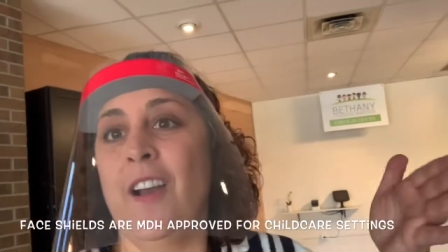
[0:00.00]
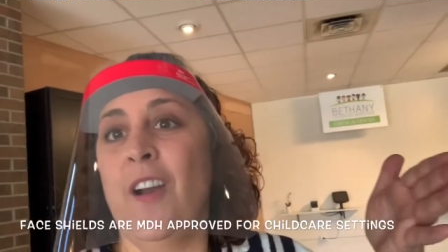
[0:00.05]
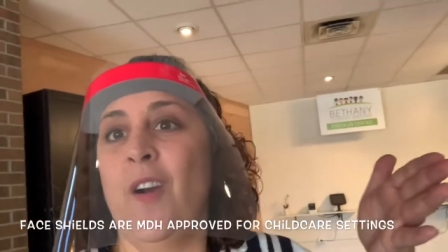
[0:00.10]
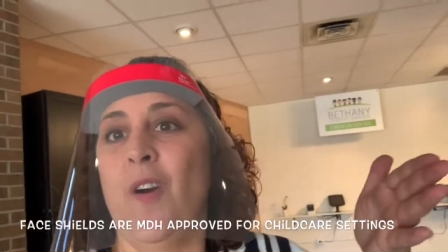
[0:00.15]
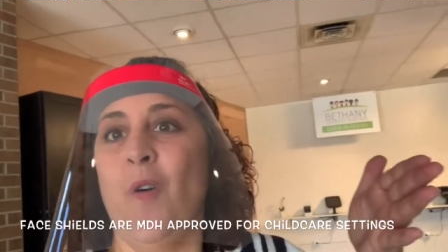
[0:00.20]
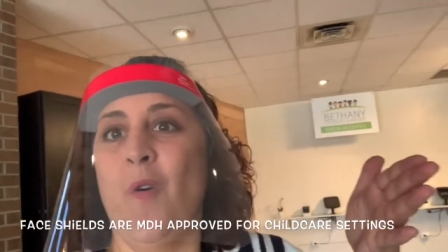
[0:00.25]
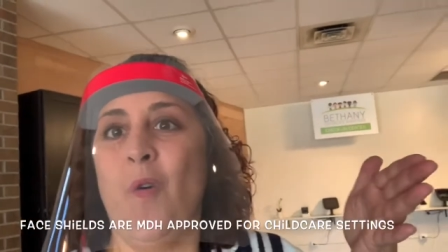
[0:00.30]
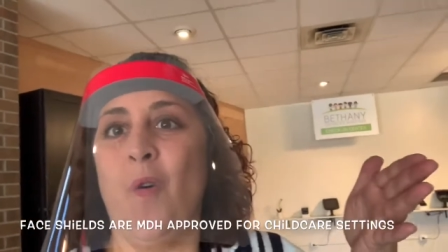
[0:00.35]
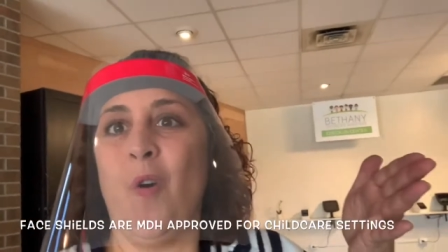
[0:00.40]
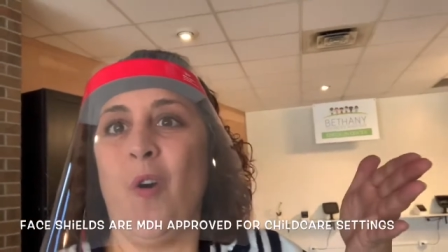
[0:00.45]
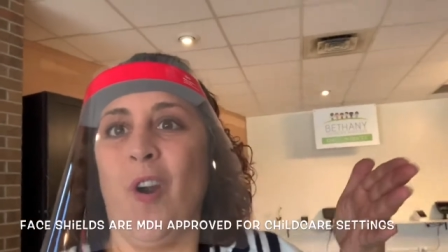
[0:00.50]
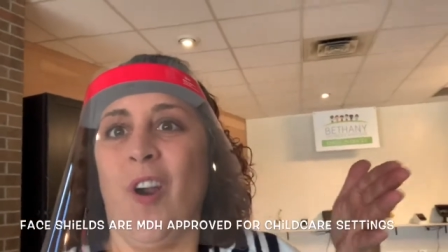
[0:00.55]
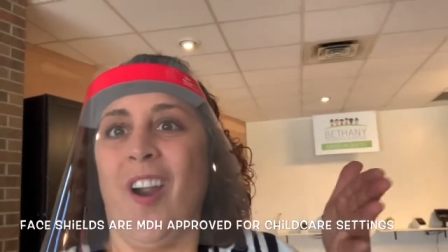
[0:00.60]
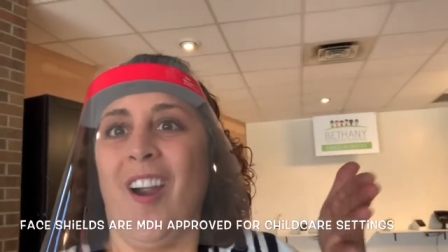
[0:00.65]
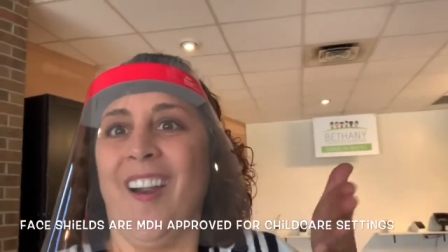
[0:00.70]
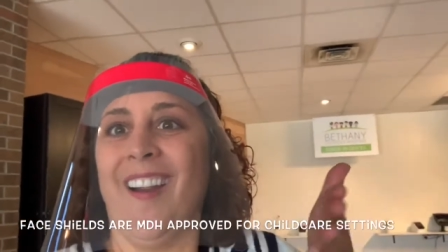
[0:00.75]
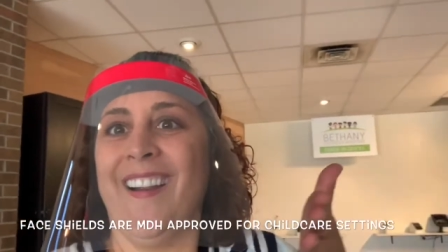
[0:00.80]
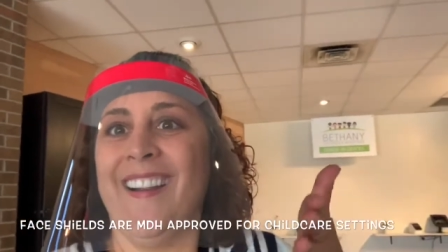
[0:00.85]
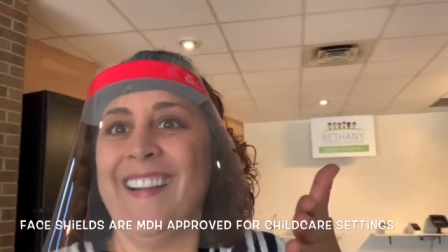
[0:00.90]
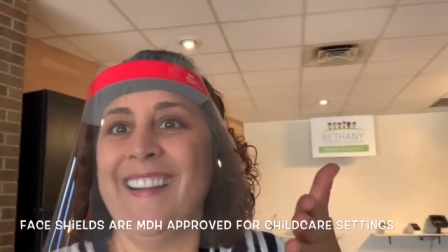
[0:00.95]

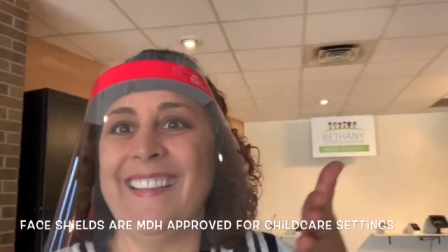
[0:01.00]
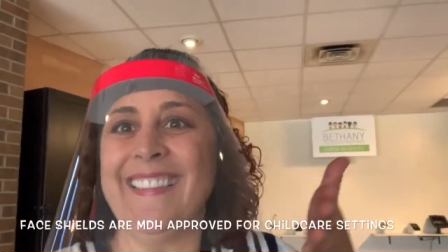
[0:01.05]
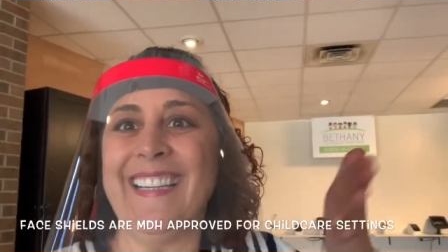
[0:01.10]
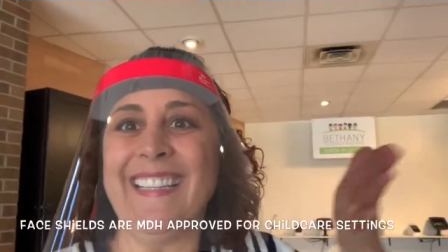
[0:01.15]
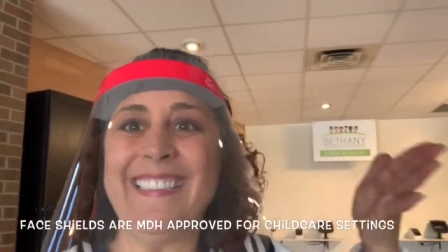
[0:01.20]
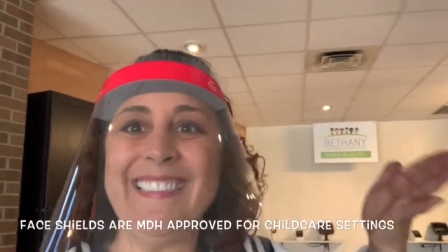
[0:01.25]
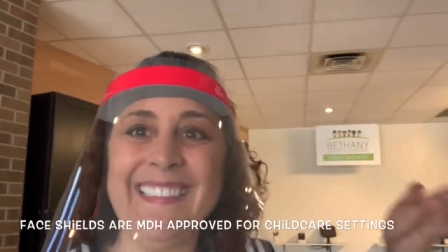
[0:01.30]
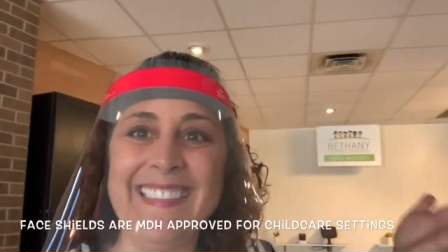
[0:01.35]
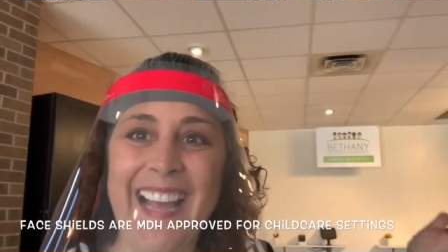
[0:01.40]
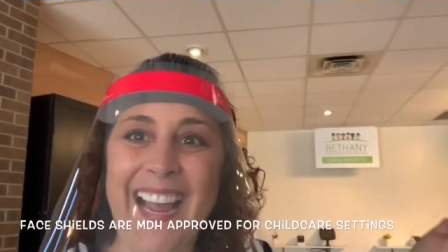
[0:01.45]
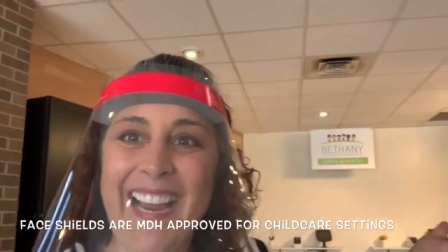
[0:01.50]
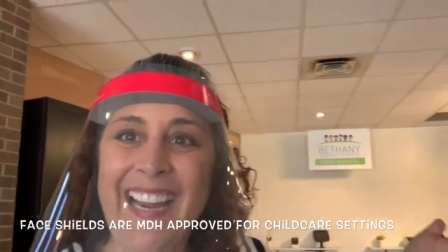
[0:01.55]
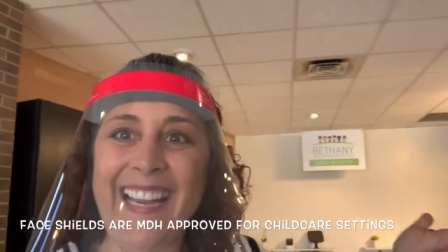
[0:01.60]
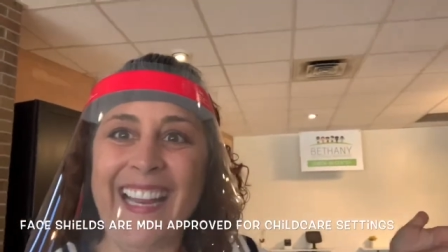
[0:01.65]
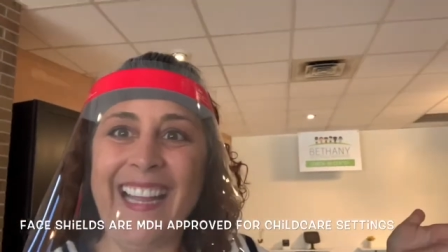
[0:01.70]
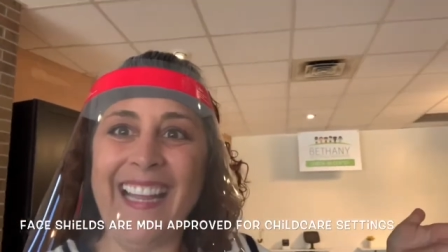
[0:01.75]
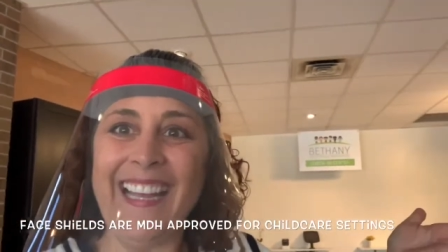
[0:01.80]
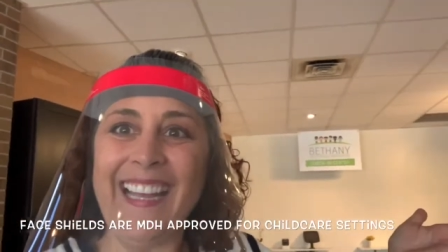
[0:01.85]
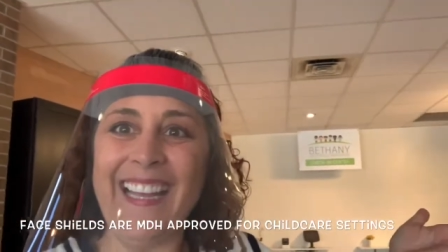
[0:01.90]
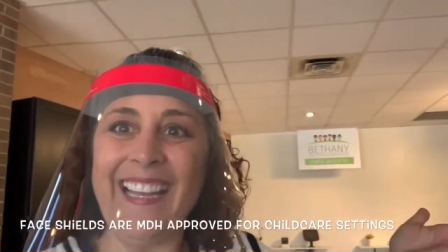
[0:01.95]
or
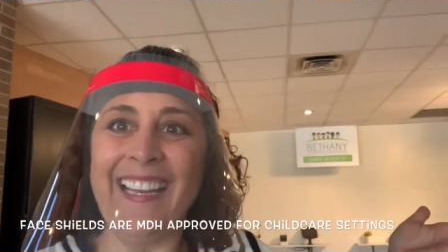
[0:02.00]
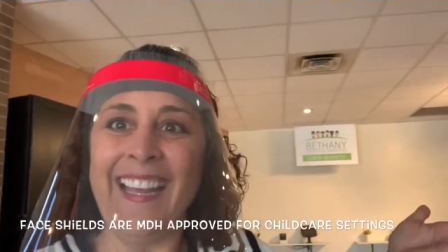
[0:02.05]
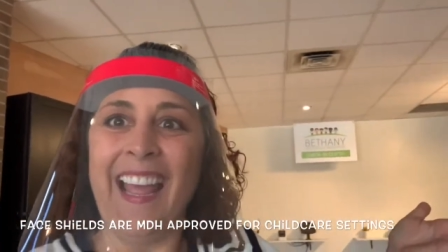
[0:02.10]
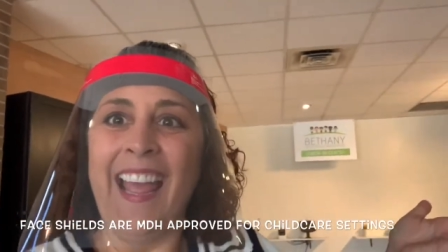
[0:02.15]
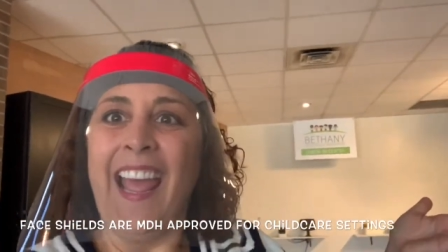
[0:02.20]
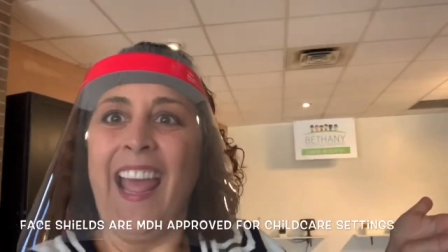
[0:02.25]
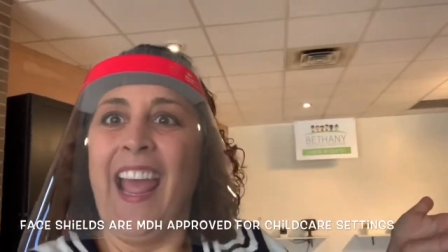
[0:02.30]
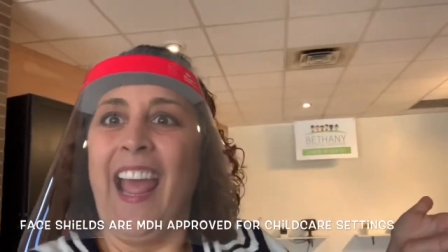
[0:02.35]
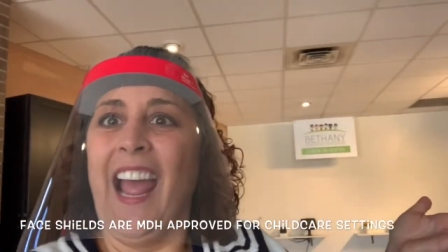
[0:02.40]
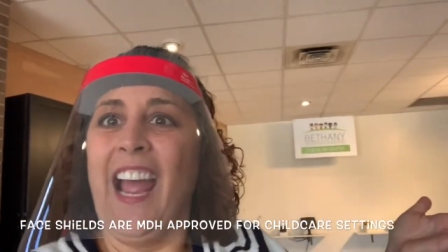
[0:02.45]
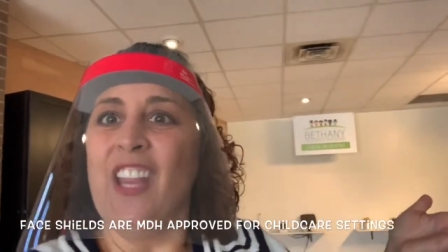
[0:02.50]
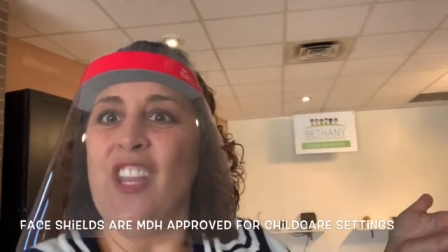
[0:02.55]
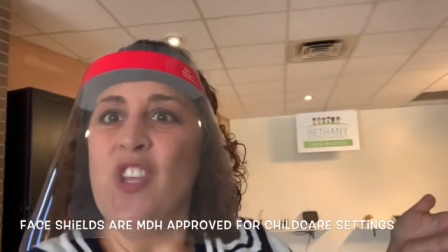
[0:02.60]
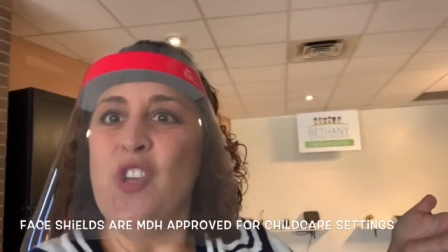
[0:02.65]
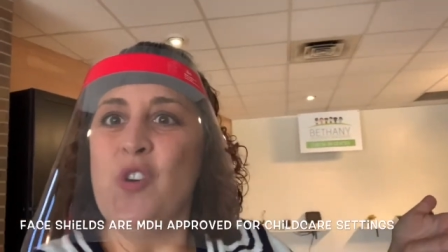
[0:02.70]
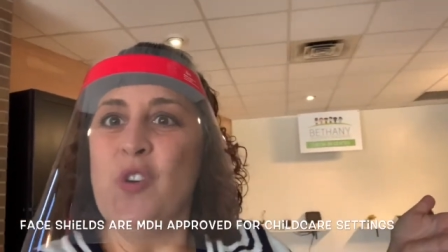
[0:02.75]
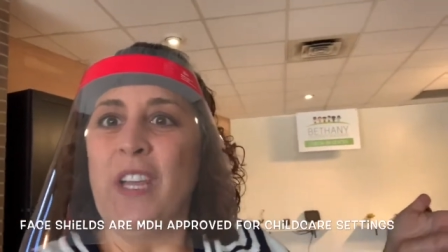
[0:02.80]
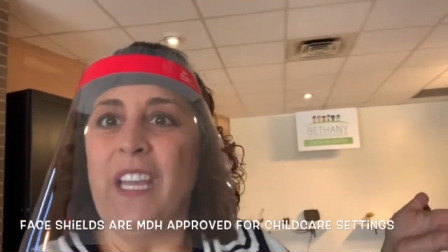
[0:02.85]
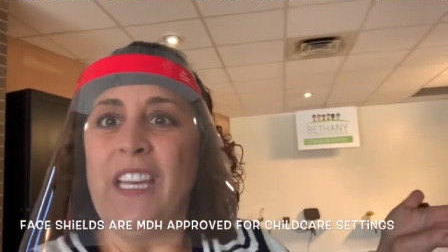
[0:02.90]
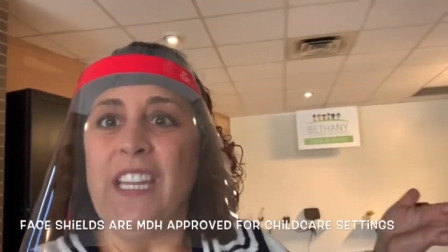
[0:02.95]
excited and
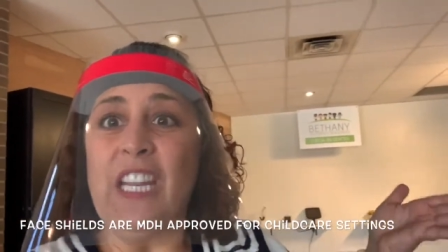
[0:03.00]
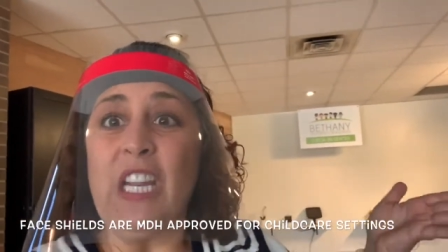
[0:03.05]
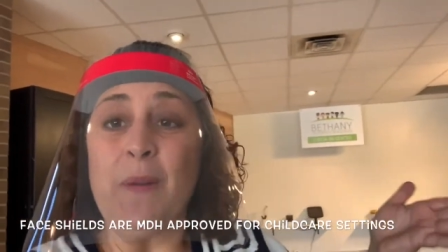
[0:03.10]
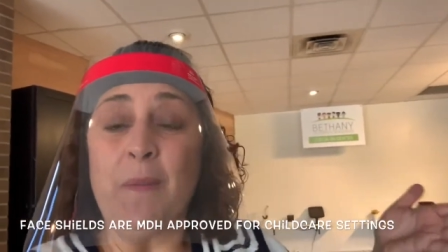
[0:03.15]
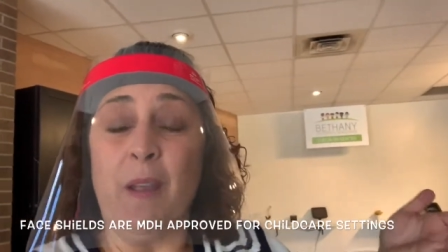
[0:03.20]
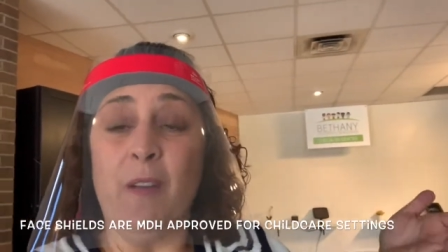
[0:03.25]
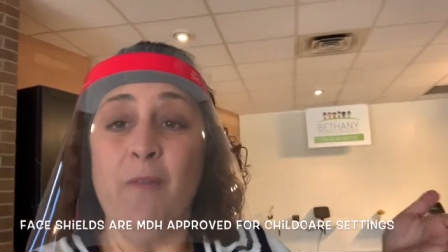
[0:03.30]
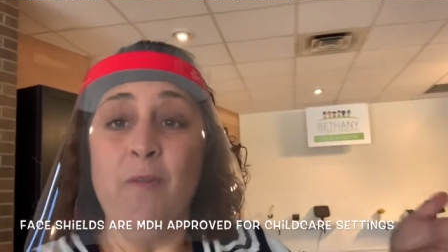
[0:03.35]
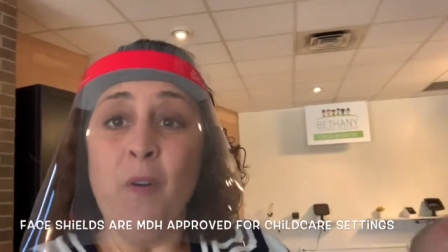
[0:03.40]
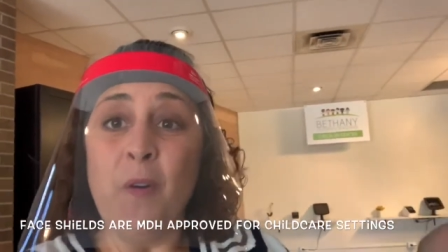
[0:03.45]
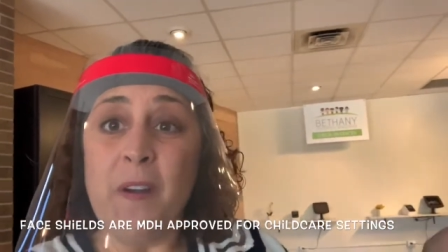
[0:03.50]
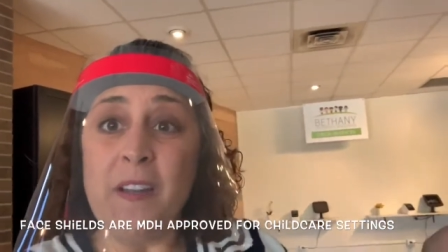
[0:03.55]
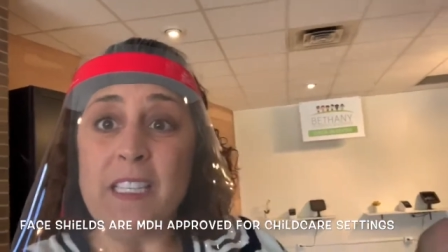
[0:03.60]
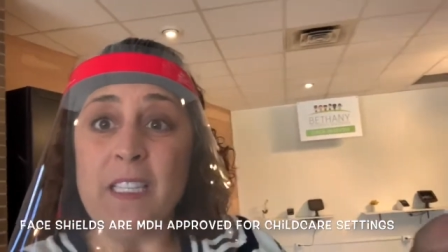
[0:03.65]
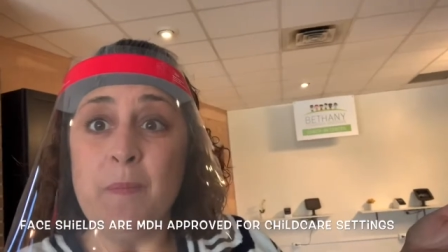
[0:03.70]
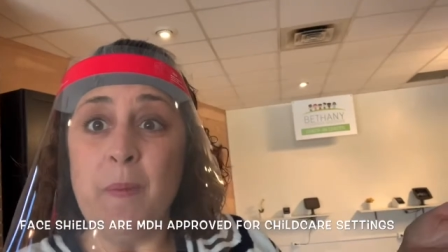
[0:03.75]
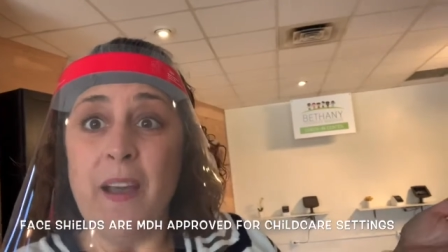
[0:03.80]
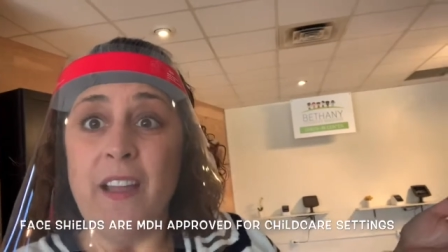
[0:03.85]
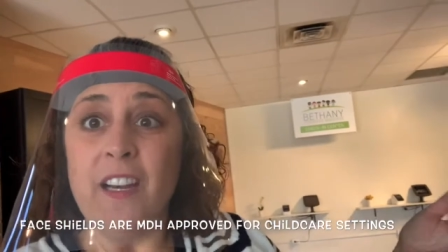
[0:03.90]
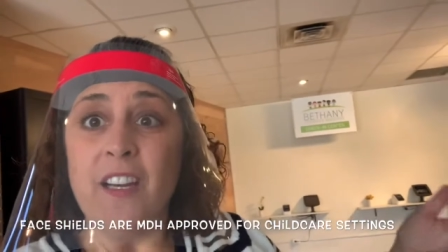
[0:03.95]
you can hear my voice
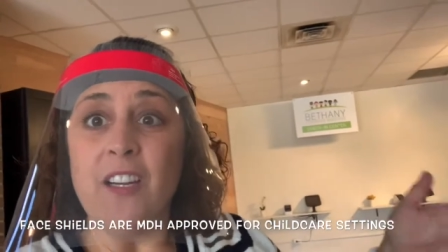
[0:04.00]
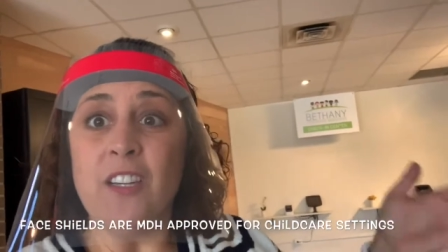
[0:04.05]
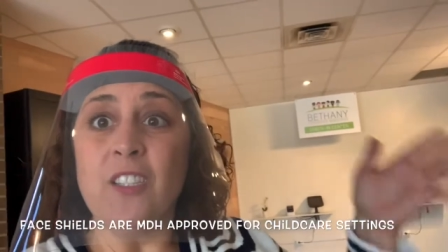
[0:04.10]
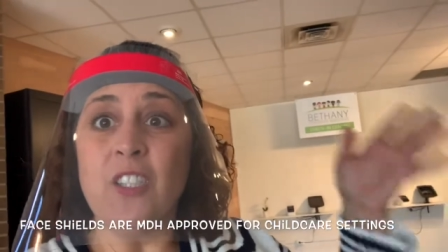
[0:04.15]
better.